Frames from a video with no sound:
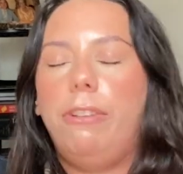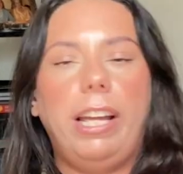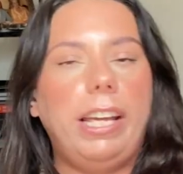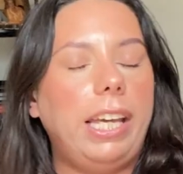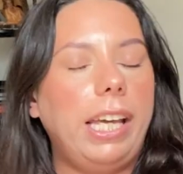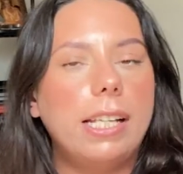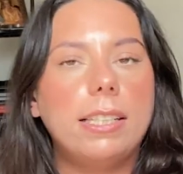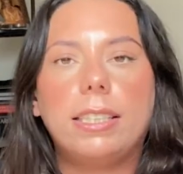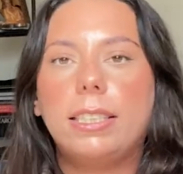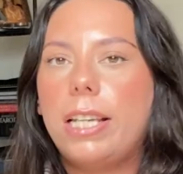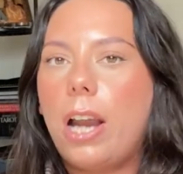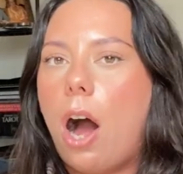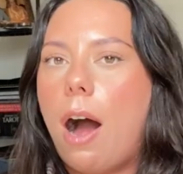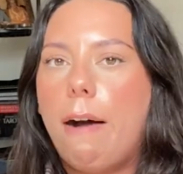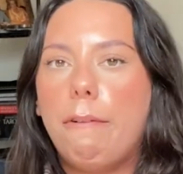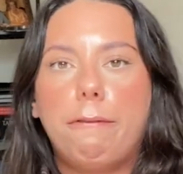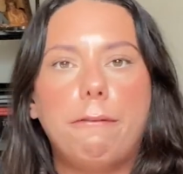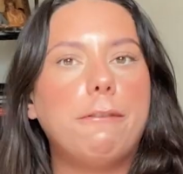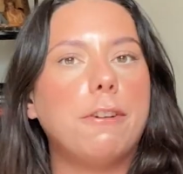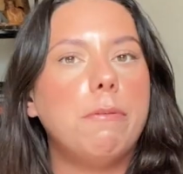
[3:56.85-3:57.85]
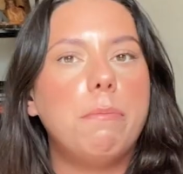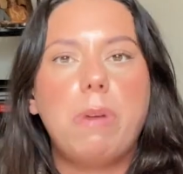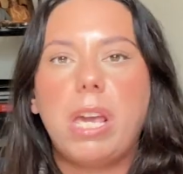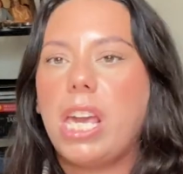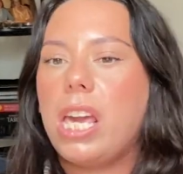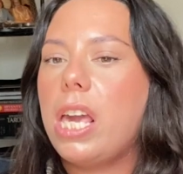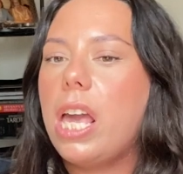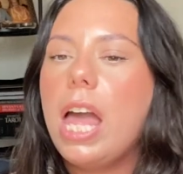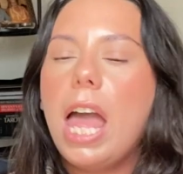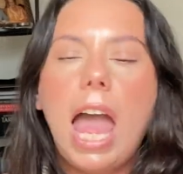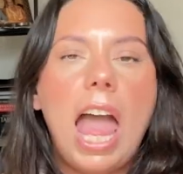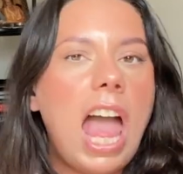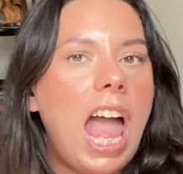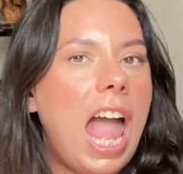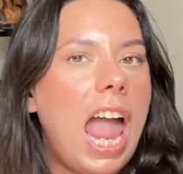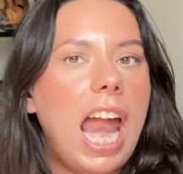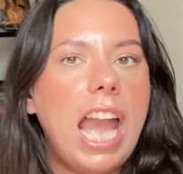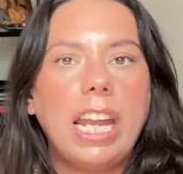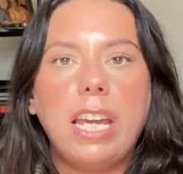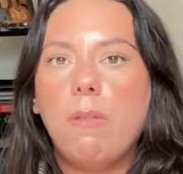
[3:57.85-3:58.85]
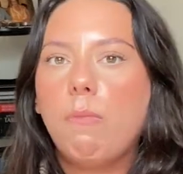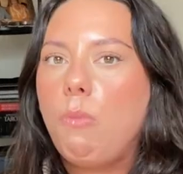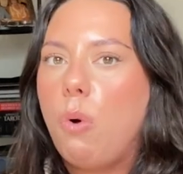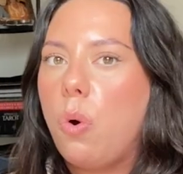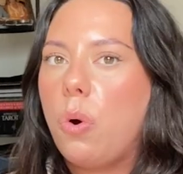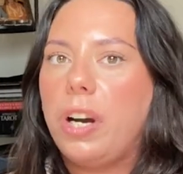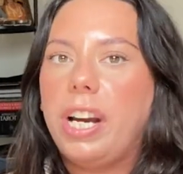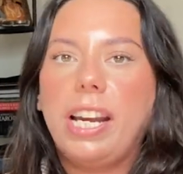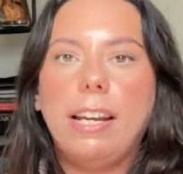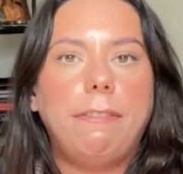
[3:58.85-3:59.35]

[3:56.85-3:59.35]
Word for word: like it's not for me anymore.